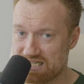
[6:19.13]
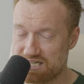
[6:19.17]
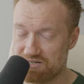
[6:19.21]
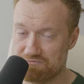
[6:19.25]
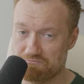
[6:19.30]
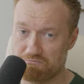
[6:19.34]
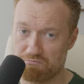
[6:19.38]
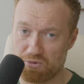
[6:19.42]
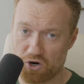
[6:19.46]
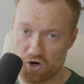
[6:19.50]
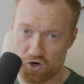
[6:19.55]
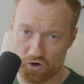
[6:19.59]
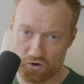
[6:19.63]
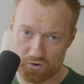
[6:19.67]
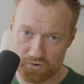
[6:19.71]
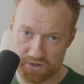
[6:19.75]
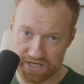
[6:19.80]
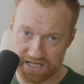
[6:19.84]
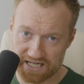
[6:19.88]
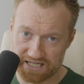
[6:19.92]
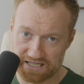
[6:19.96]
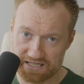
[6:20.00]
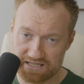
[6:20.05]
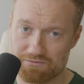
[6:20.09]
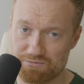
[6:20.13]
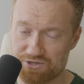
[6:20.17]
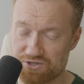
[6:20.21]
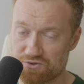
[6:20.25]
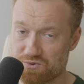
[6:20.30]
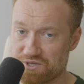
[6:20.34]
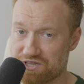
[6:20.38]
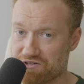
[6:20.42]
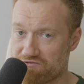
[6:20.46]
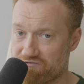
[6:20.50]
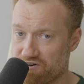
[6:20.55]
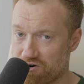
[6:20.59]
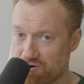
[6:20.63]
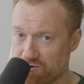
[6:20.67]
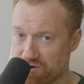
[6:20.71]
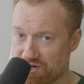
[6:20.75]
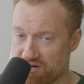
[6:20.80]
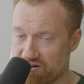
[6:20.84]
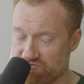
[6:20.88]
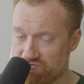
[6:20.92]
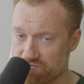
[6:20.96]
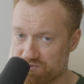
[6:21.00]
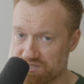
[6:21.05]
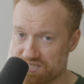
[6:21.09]
and borrowing between the federal
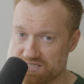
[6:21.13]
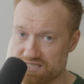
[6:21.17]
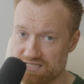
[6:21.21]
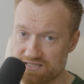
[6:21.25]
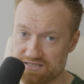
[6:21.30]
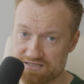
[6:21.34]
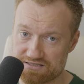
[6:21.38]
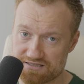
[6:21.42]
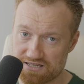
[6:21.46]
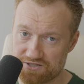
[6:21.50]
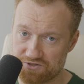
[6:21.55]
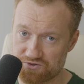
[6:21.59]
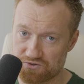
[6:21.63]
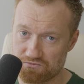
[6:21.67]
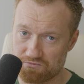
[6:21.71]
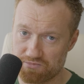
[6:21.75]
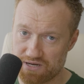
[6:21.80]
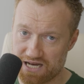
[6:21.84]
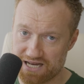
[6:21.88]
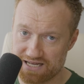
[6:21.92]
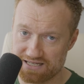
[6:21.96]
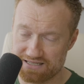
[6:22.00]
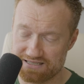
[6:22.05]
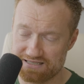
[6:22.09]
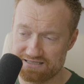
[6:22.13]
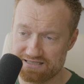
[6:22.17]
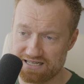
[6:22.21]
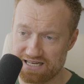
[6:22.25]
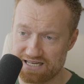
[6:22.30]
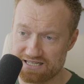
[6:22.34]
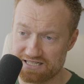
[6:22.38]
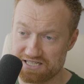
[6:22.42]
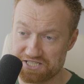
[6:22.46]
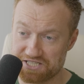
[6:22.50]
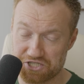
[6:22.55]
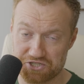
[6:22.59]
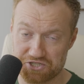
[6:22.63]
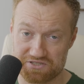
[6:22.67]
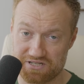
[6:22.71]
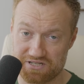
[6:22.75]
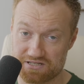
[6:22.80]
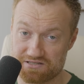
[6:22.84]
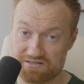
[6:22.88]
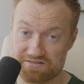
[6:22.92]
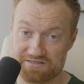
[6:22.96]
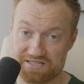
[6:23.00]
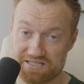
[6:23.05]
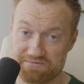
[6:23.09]
government and the central bank, and he just
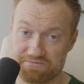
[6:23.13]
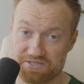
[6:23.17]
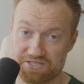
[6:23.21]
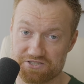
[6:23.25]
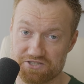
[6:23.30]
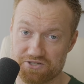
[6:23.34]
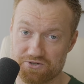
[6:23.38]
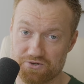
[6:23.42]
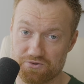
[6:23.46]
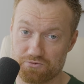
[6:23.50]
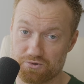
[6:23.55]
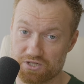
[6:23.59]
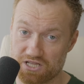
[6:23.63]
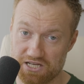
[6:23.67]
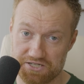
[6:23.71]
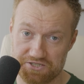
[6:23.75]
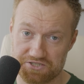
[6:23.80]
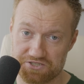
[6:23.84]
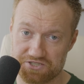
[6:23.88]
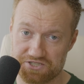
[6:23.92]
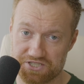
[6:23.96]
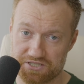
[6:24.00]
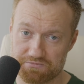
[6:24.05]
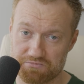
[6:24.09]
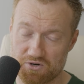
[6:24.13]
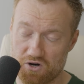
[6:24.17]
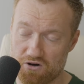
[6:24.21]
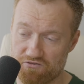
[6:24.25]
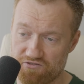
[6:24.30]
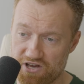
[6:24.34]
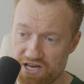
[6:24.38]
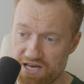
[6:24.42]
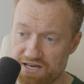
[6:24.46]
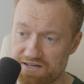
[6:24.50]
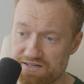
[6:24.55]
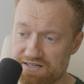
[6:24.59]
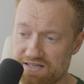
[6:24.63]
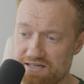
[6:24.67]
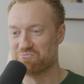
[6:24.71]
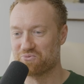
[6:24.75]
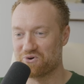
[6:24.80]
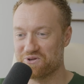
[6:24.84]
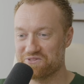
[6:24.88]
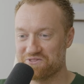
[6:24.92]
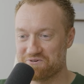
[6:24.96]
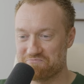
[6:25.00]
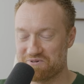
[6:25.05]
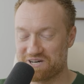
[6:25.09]
doesn't seem to know the relationship offhand.
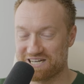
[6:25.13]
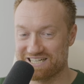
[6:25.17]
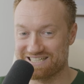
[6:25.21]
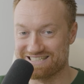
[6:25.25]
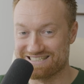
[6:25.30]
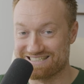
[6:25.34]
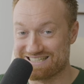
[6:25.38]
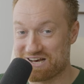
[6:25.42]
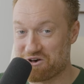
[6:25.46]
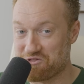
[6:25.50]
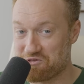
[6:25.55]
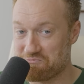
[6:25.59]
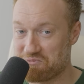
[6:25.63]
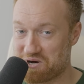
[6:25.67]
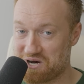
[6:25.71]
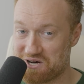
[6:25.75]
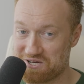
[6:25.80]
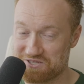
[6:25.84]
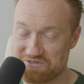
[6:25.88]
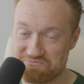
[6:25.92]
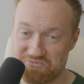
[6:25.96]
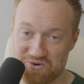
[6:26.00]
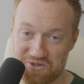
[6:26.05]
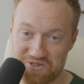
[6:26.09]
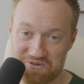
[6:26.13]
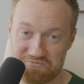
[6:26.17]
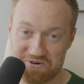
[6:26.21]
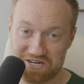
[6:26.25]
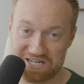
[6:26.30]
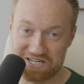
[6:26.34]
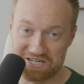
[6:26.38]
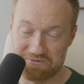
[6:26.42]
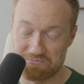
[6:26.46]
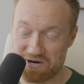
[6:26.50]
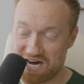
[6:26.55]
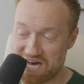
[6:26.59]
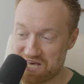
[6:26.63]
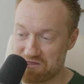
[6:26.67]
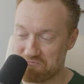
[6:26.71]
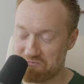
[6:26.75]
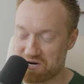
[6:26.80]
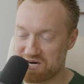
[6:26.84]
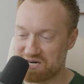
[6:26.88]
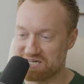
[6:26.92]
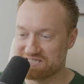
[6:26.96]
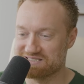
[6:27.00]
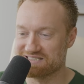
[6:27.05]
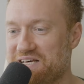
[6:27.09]
Print the money to sell the bonds, print the money to buy the
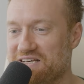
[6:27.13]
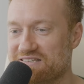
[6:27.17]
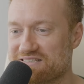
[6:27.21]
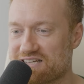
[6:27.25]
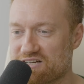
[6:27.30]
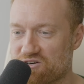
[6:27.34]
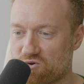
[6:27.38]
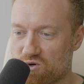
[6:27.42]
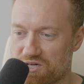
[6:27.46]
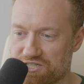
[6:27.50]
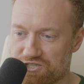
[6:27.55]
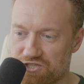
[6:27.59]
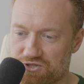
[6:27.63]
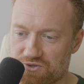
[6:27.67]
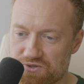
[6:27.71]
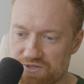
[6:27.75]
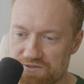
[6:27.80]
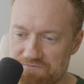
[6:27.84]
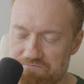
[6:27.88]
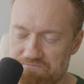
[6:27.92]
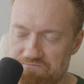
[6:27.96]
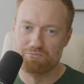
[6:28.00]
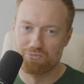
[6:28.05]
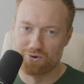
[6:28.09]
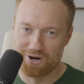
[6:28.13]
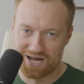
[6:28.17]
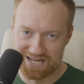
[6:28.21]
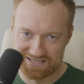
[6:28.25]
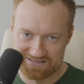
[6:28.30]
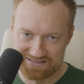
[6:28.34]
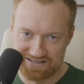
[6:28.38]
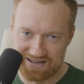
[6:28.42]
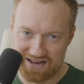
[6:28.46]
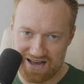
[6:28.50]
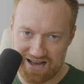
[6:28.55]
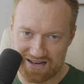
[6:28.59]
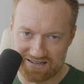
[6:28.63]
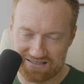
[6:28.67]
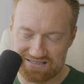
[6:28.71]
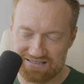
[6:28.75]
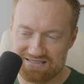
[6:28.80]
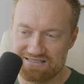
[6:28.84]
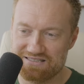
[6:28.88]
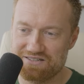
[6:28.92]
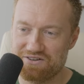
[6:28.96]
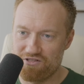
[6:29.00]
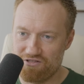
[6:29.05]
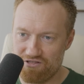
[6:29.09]
bonds. He's not quite sure. Brass
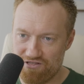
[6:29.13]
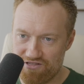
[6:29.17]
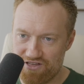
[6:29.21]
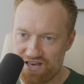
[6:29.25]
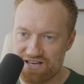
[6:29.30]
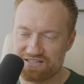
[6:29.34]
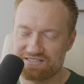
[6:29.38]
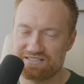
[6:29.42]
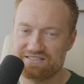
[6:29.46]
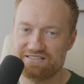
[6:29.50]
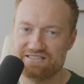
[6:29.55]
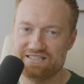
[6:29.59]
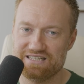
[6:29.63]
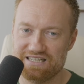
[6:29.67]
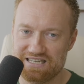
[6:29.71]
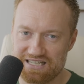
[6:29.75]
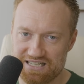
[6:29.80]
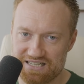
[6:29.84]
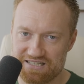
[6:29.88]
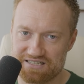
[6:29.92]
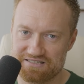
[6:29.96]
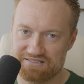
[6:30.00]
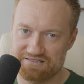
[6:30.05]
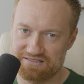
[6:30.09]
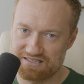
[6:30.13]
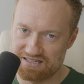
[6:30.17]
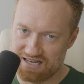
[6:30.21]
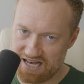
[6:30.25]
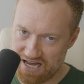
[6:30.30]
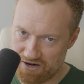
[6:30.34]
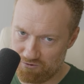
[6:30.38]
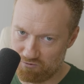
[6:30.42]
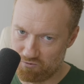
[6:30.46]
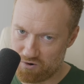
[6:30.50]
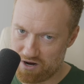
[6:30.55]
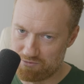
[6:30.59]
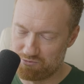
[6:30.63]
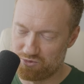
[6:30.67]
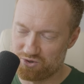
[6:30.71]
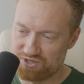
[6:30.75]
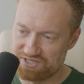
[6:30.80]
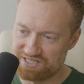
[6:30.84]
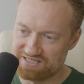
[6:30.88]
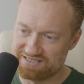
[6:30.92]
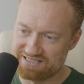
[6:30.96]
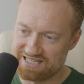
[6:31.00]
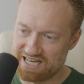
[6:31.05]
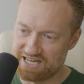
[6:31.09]
tacks. This is a
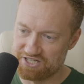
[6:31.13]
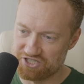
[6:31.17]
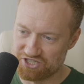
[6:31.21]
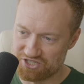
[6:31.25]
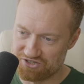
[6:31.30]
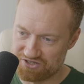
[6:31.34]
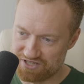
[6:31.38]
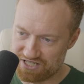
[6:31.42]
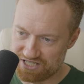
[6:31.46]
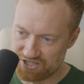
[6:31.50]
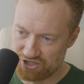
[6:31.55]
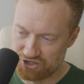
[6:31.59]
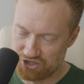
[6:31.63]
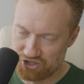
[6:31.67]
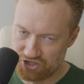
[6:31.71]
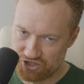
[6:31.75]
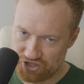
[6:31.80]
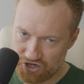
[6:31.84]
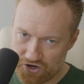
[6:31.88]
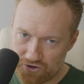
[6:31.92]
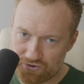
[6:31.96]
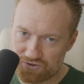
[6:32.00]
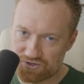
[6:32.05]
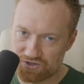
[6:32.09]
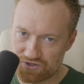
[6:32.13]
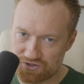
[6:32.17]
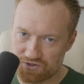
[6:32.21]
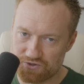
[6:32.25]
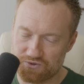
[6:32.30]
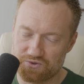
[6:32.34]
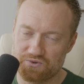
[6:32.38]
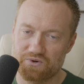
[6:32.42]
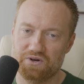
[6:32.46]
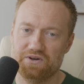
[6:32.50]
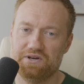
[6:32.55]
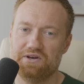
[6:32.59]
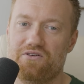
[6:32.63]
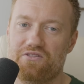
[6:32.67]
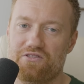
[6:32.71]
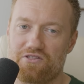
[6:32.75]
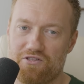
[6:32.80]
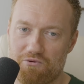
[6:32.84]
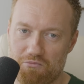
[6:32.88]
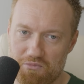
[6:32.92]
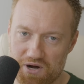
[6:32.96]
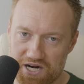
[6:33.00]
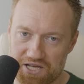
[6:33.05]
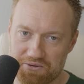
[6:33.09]
representation. This shows you
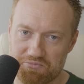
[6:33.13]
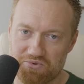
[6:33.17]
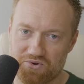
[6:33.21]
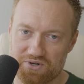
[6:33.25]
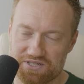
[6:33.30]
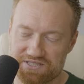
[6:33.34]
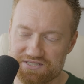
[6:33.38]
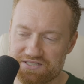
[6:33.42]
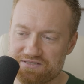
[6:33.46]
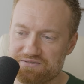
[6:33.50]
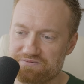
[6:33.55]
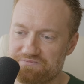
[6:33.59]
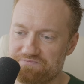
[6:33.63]
the money print,